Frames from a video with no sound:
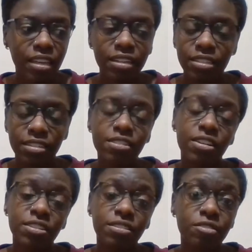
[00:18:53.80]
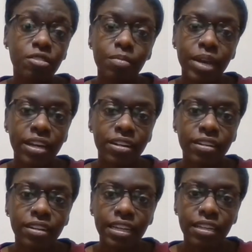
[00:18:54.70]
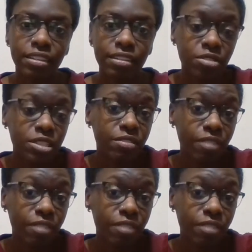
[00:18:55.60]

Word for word: because it's not a difficult pattern, and if it's a